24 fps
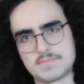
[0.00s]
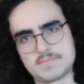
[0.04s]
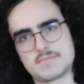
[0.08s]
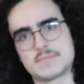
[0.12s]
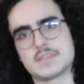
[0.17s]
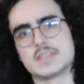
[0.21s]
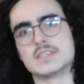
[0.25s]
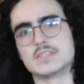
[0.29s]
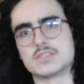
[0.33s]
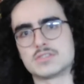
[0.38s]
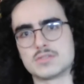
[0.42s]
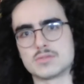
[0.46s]

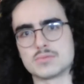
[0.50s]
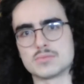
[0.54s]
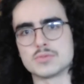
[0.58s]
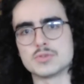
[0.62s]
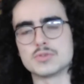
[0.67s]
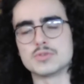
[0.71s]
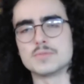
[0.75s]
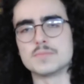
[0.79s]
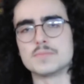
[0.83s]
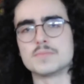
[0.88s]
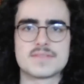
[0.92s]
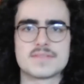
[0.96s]
is the
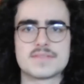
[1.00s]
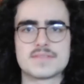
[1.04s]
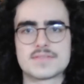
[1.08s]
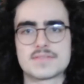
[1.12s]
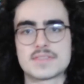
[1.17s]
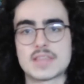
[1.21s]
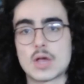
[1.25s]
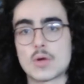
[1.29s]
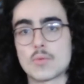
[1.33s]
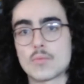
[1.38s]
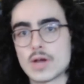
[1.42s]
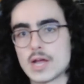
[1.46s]
room.
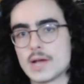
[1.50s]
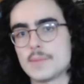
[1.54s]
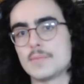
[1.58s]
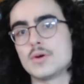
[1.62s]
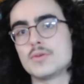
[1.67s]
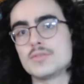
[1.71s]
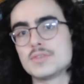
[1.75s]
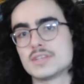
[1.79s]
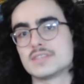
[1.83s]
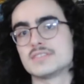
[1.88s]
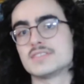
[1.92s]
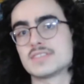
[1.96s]
Now,
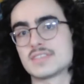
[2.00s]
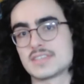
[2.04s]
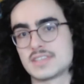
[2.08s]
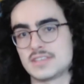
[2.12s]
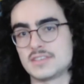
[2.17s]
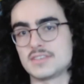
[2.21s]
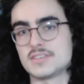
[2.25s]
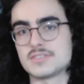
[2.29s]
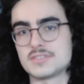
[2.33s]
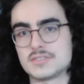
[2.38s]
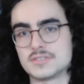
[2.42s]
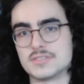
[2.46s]
Rabo doesn't
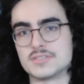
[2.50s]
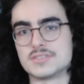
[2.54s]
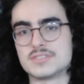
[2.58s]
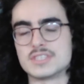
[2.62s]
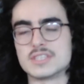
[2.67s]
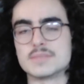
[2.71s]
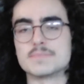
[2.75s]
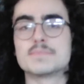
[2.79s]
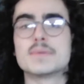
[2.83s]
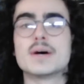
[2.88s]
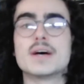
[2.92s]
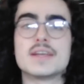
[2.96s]
kill
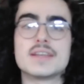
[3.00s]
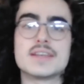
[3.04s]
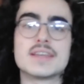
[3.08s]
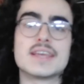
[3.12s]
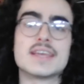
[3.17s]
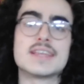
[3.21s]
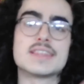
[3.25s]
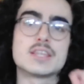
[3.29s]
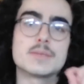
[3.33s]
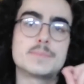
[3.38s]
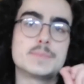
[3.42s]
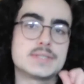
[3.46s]
Cersei, but
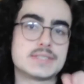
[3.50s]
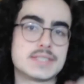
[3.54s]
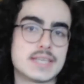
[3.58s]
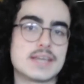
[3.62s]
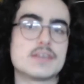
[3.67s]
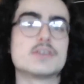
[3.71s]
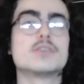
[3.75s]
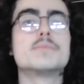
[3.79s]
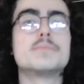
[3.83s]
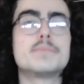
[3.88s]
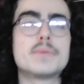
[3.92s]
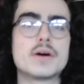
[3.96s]
the
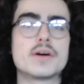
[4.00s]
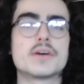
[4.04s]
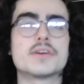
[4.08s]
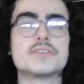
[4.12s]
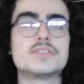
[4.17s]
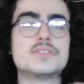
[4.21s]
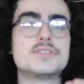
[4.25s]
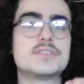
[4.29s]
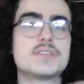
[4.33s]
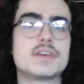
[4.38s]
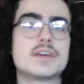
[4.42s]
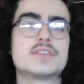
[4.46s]
potato
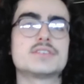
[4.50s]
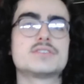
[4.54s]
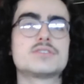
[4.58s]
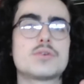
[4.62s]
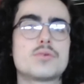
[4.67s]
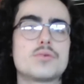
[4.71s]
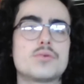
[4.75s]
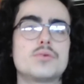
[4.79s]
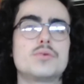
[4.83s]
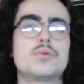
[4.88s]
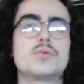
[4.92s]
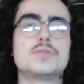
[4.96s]
barn does
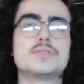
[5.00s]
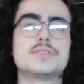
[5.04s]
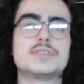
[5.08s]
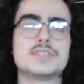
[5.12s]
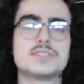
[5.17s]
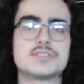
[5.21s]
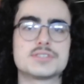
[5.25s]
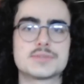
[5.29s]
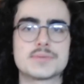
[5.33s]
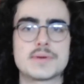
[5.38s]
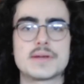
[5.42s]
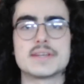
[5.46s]
hold
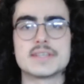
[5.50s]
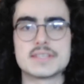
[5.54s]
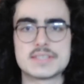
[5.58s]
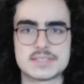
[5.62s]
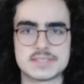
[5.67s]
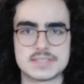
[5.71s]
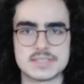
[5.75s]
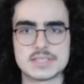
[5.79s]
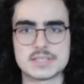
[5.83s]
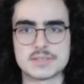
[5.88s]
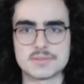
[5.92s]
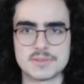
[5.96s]
his greatest
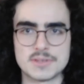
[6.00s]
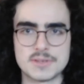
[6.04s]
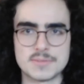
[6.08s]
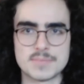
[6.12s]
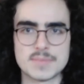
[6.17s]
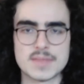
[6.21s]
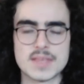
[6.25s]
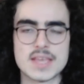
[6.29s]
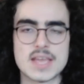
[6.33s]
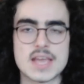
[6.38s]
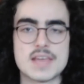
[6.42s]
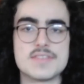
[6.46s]
secret,
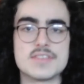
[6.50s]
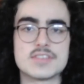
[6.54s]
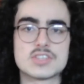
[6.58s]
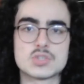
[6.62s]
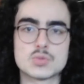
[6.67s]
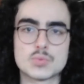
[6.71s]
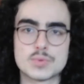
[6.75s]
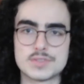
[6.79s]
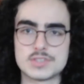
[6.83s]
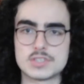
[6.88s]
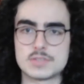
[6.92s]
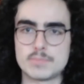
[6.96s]
and this is
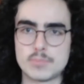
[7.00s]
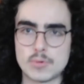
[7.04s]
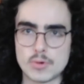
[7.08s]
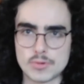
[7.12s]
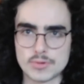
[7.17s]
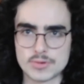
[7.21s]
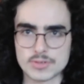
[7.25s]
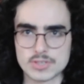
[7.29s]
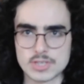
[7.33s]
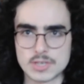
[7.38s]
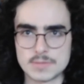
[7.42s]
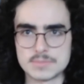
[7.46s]
where the
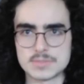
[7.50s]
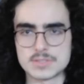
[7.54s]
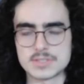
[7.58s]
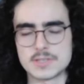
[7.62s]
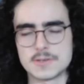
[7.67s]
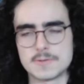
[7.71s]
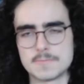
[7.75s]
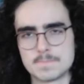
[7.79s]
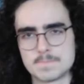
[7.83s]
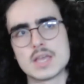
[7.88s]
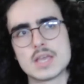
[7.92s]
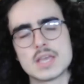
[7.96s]
spoiler comes
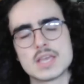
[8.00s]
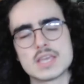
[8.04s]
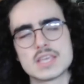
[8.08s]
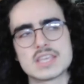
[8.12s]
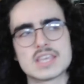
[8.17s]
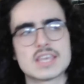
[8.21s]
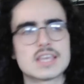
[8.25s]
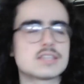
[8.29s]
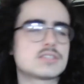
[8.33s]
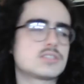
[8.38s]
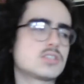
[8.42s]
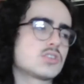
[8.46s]
in. He
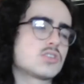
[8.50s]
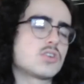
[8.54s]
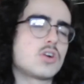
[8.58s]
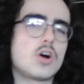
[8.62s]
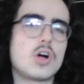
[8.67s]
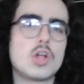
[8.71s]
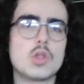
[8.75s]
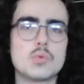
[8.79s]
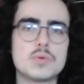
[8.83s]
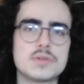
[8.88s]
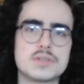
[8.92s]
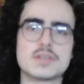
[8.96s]
gets a
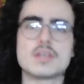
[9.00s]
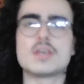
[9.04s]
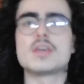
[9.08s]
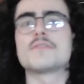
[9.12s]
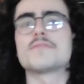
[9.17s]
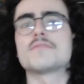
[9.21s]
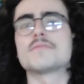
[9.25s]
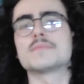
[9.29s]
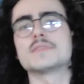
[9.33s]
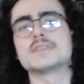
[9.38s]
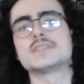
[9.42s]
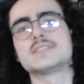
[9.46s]
call one day
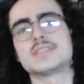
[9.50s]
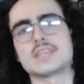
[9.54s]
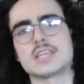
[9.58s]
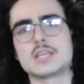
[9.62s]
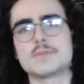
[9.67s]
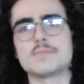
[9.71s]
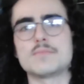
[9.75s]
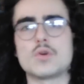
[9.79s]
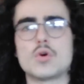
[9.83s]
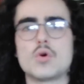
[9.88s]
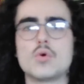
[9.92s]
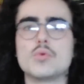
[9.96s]
from the
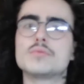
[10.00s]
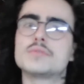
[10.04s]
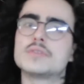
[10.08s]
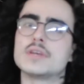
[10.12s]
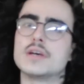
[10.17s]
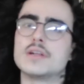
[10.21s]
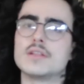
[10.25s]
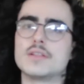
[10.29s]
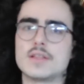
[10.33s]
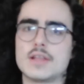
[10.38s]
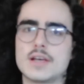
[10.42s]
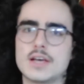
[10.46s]
same
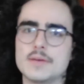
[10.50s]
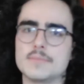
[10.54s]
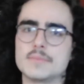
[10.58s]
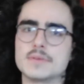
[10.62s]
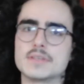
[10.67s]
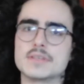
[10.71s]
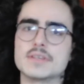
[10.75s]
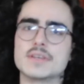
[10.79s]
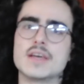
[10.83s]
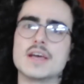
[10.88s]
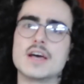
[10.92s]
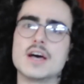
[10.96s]
hotel
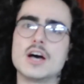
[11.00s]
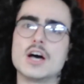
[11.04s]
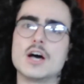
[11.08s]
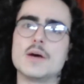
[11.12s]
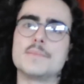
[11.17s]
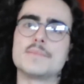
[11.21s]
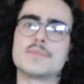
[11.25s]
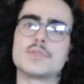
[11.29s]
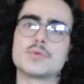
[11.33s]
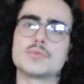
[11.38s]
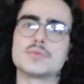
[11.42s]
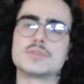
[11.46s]
lobby,
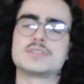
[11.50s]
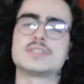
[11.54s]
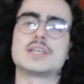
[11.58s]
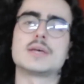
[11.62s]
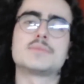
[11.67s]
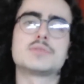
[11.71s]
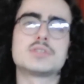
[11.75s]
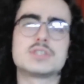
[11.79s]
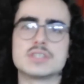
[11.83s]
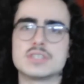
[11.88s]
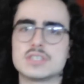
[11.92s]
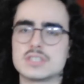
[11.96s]
the
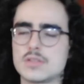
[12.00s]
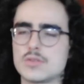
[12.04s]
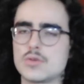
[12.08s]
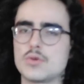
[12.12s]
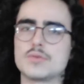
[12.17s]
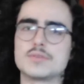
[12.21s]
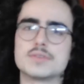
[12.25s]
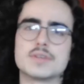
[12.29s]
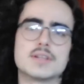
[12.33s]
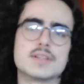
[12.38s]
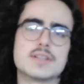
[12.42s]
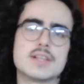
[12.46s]
receptionist of the
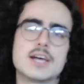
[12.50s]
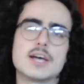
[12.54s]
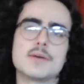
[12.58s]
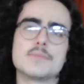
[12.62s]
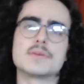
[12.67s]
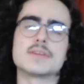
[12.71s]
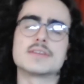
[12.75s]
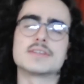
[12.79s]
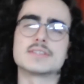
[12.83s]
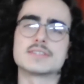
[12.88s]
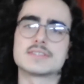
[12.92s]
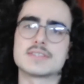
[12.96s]
hotel
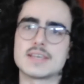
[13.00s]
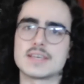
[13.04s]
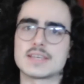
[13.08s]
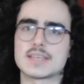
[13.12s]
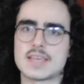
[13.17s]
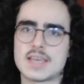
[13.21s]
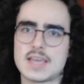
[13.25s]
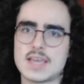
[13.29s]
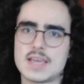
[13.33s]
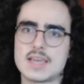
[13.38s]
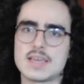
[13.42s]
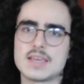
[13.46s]
lobby, and it's like,
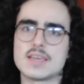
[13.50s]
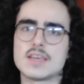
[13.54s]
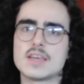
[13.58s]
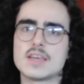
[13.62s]
hey,